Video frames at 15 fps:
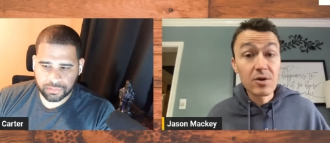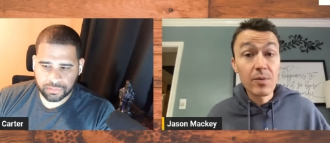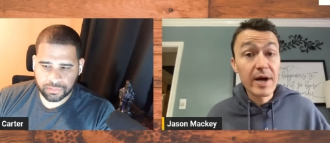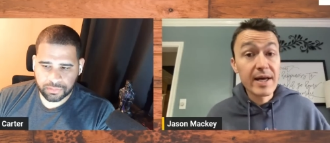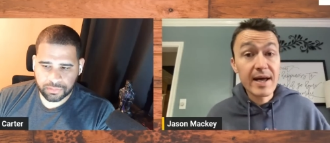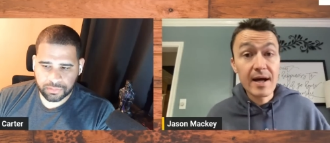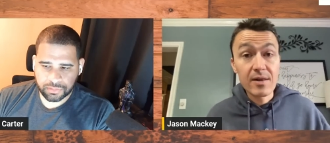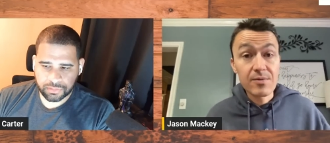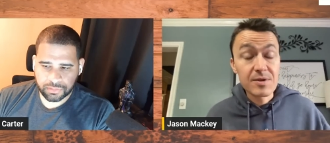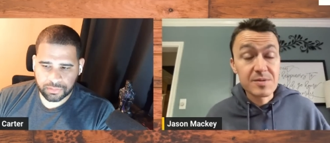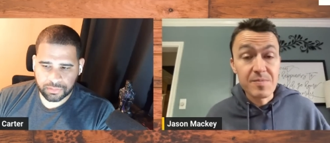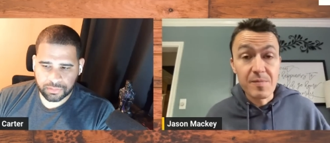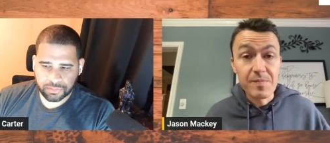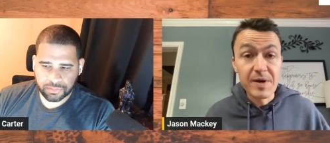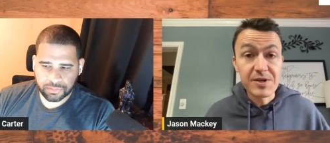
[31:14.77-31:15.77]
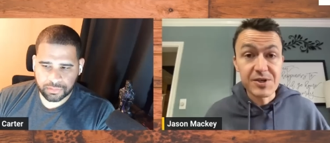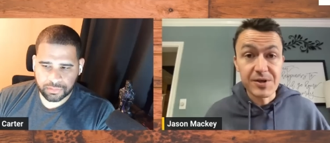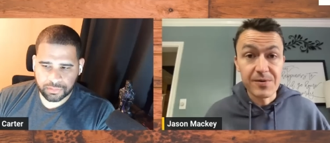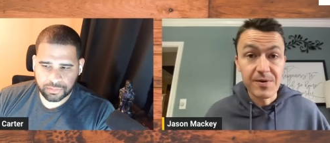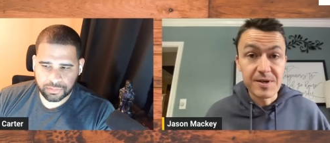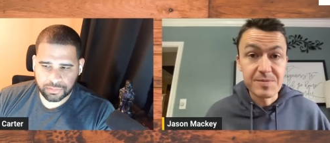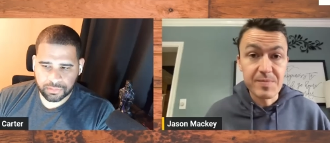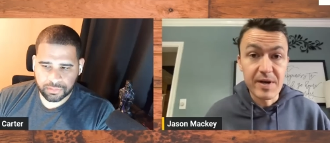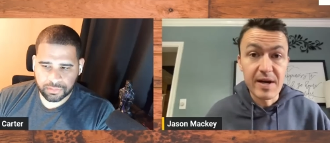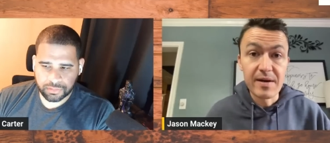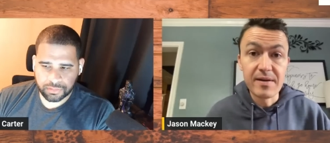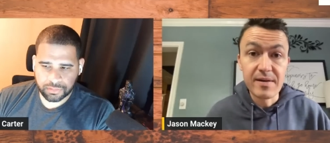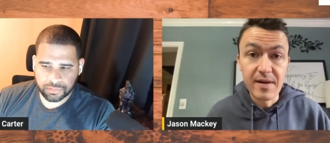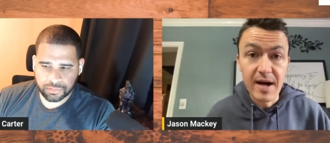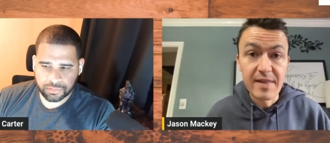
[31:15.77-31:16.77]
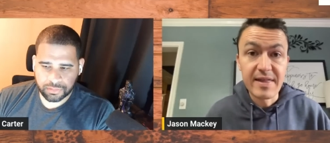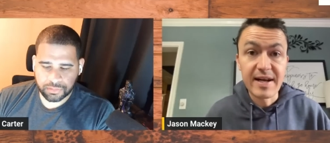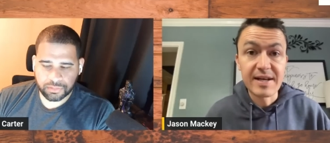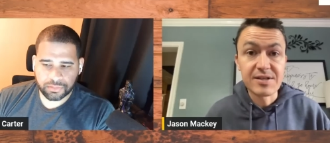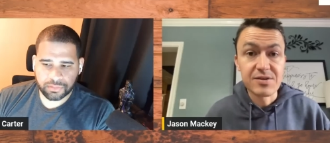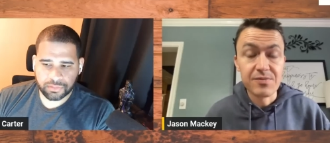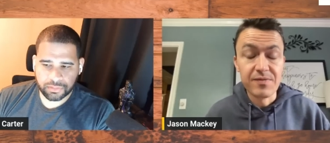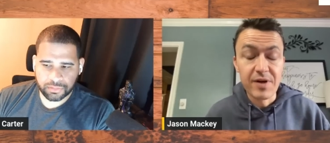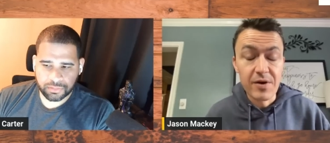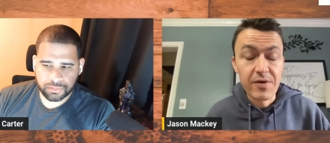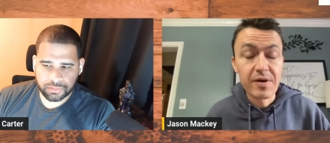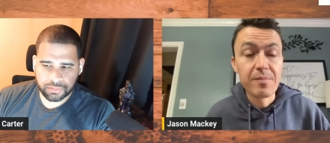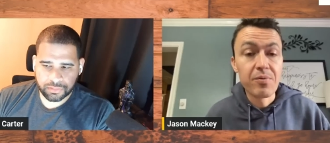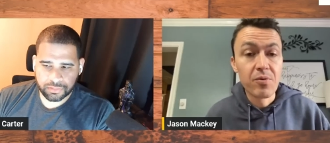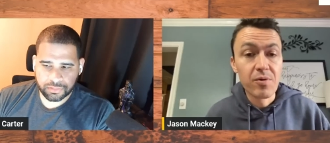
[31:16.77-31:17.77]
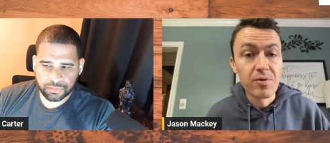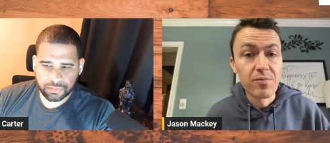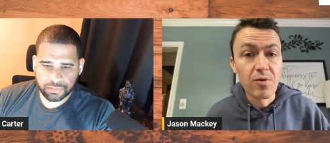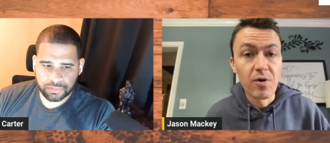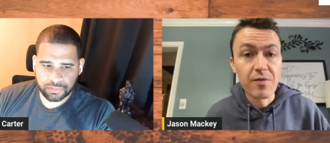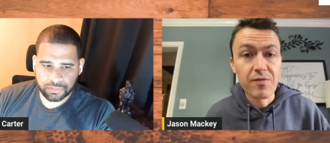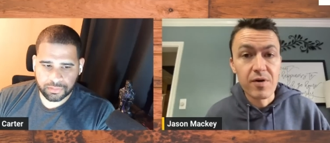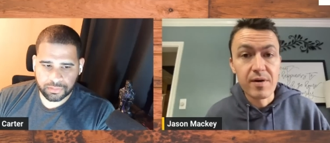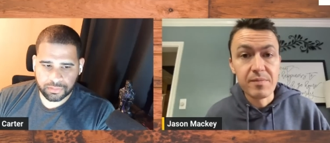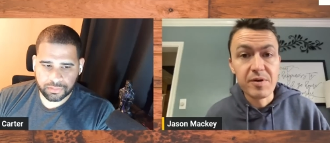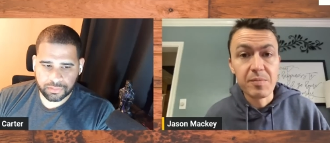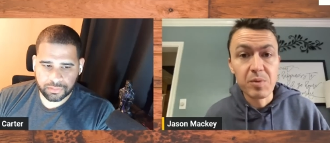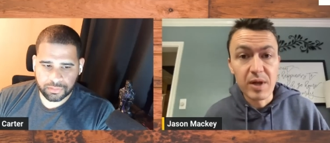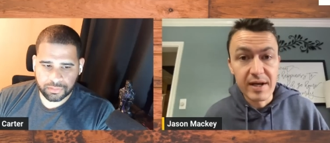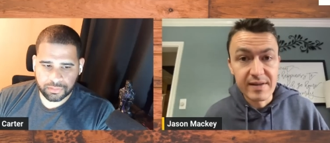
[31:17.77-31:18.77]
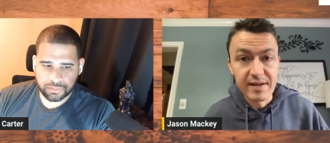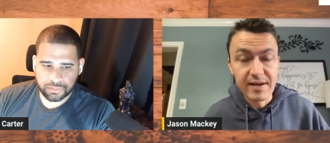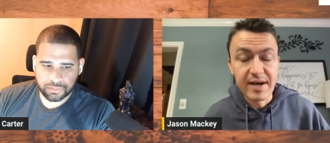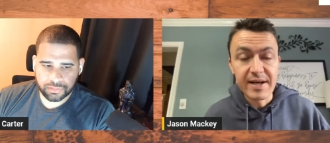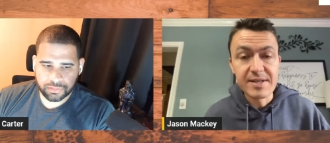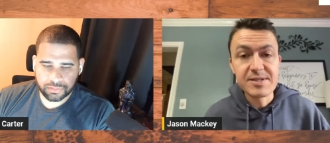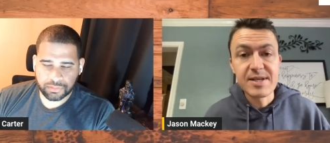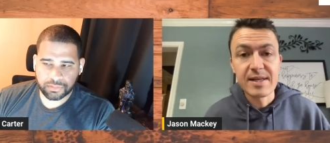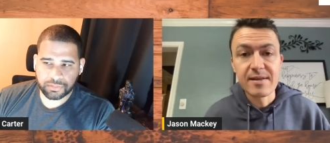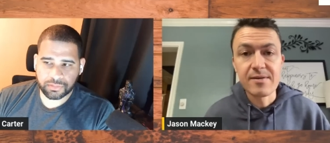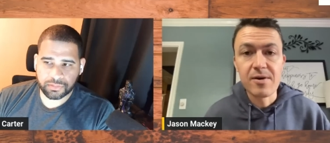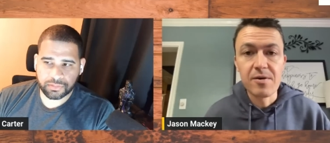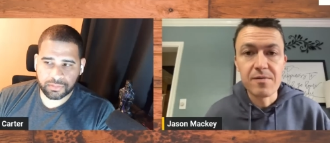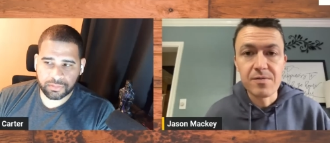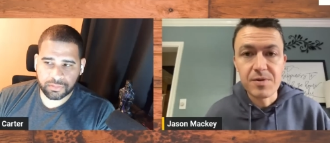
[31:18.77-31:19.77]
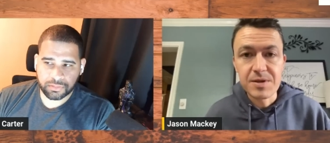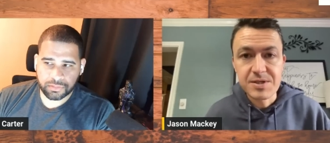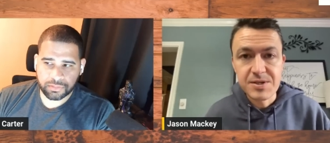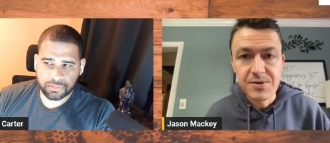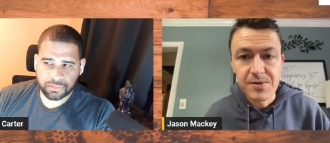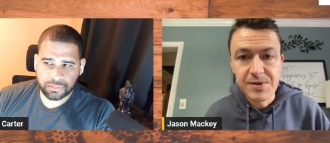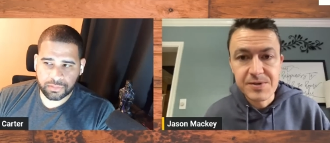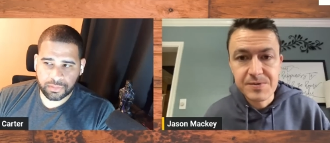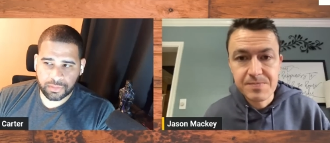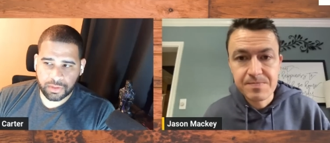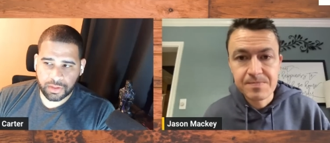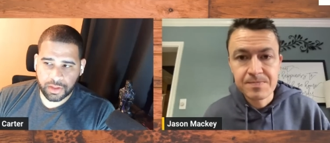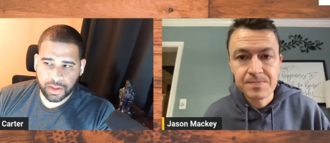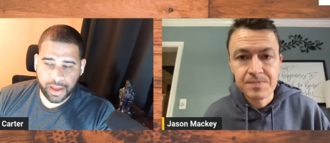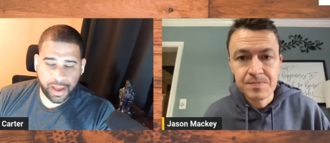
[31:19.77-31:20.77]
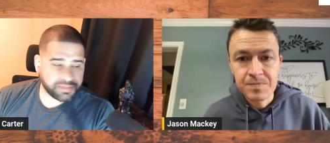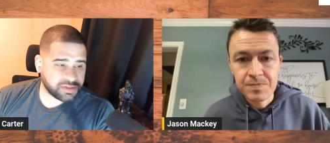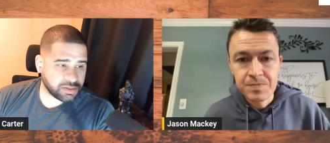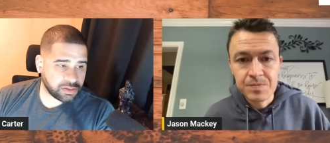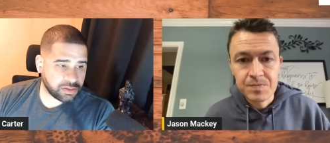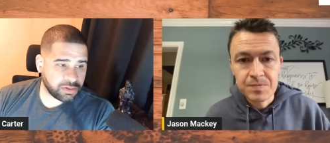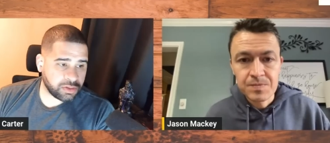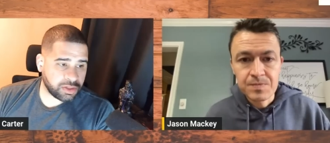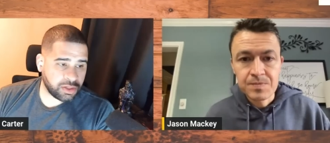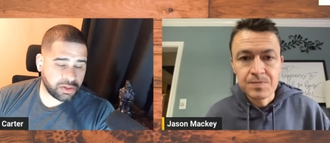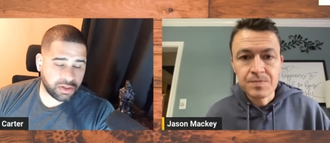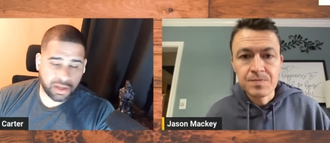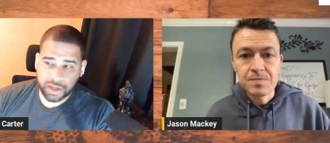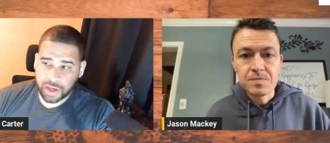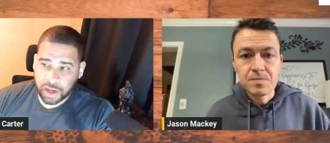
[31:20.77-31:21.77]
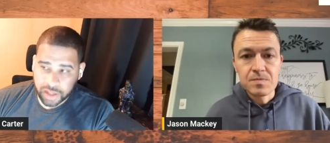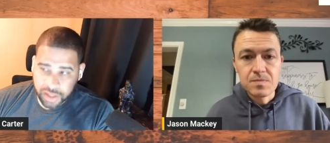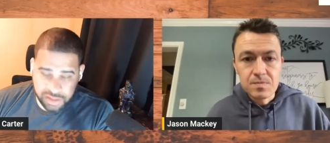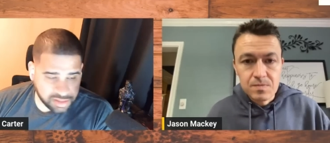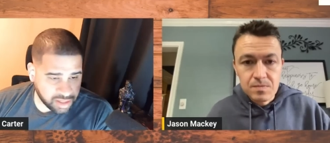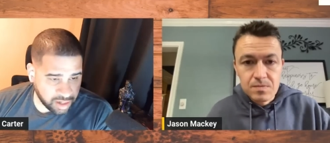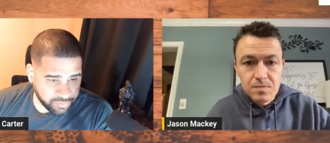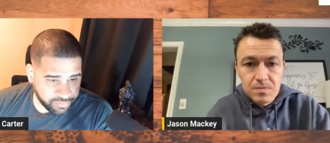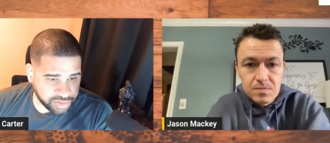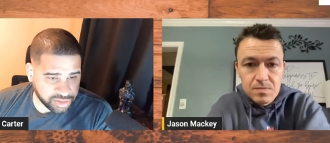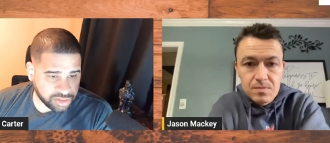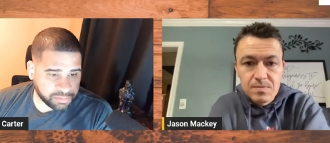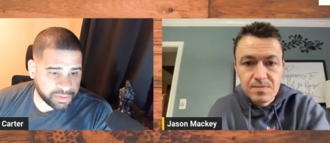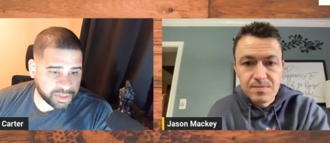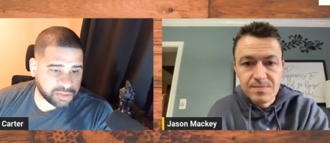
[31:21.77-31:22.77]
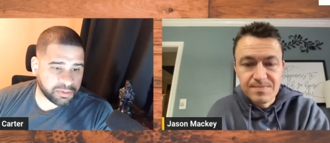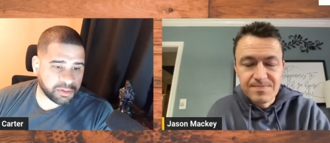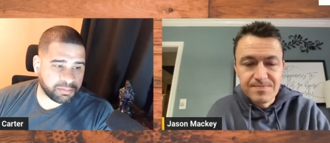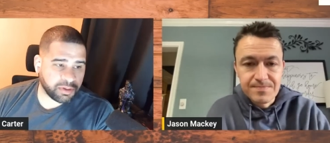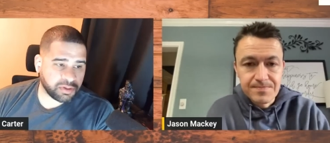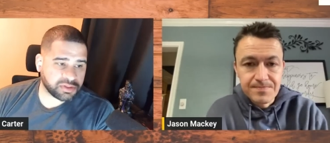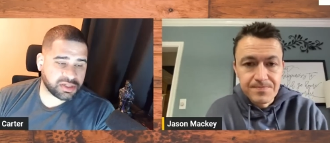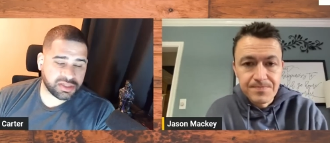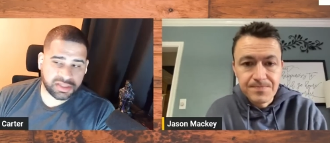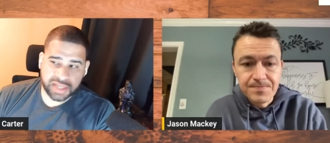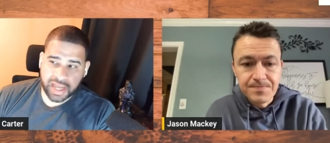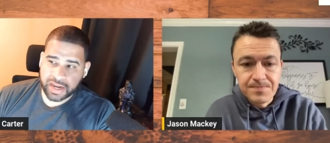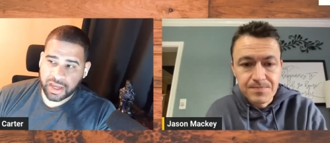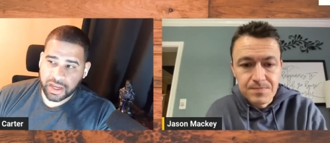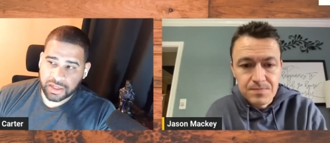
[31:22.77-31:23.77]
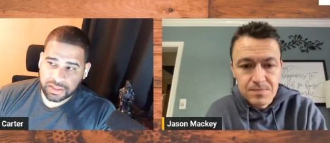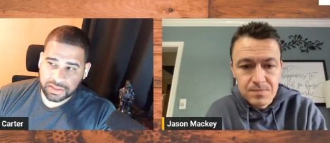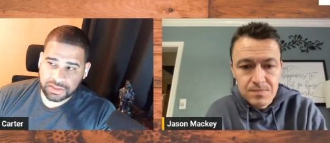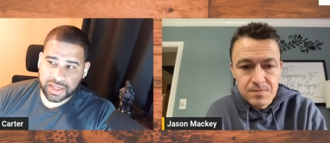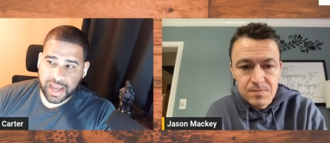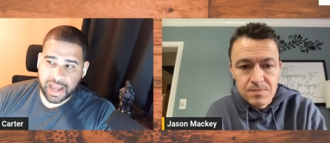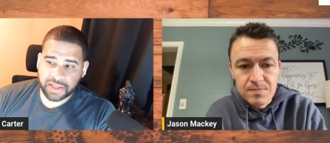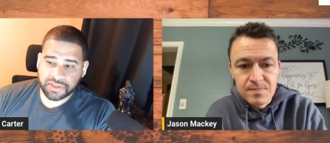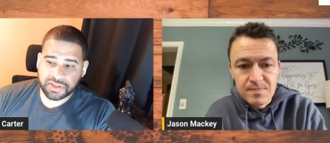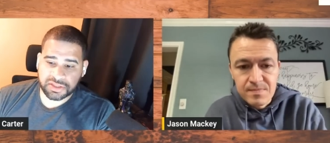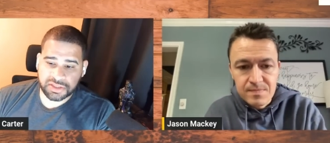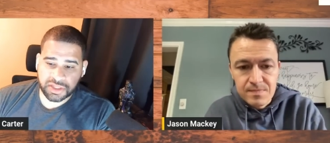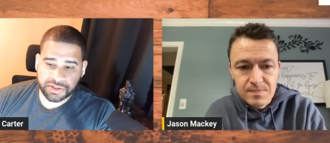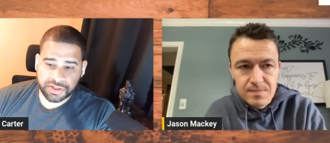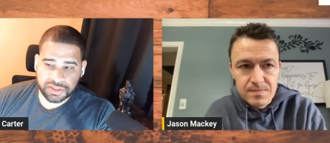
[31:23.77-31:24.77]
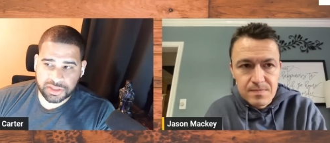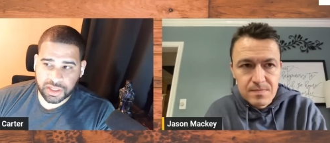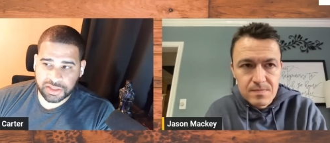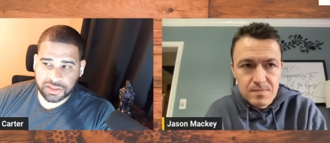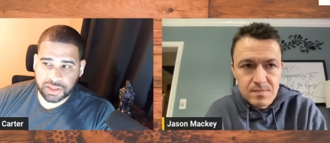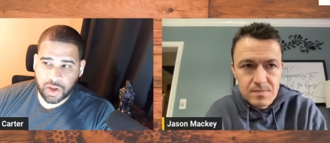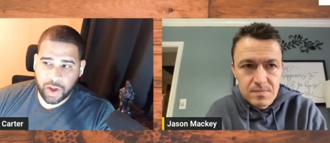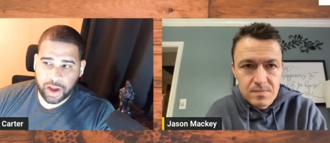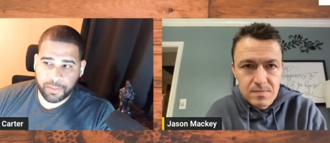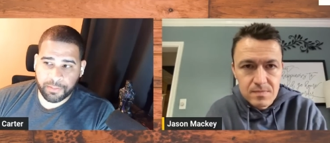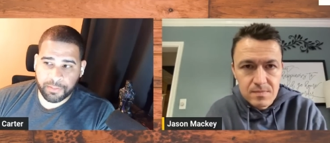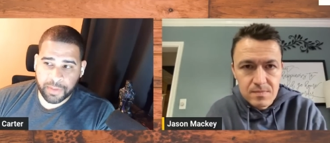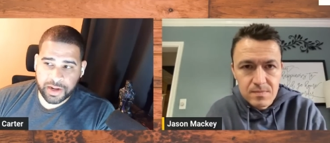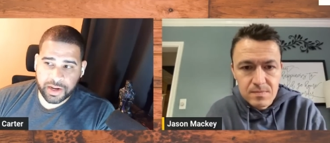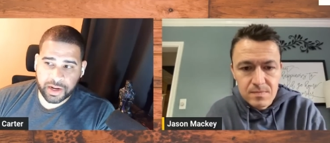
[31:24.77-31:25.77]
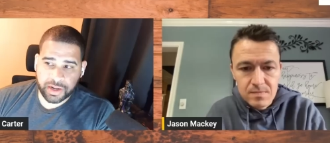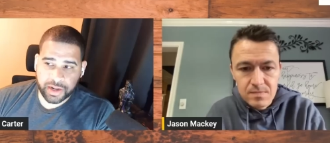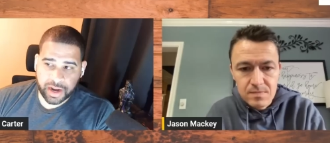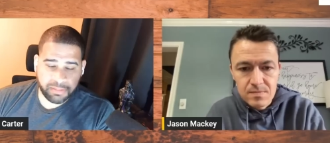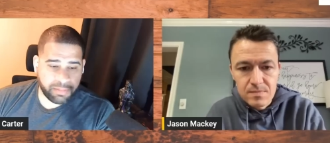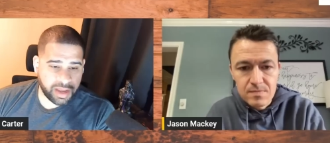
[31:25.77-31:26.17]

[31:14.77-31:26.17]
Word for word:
Speaker 1: the way Keller has been pitching, Chris, but I, I think it's a very important role for him to play tonight and set the tone for the series.
Speaker 2: Absolutely. You can get all his coverage at the Pittsburgh Post-Gazette to see how this series does go out. Monday Night